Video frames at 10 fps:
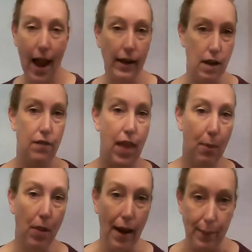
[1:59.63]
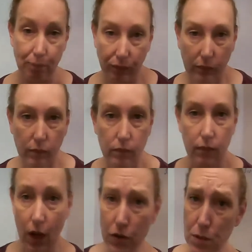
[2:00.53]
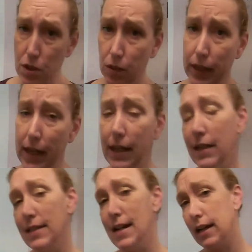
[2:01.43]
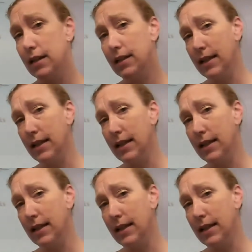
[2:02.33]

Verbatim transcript: act of that play. I'm just going to read it. It's not going to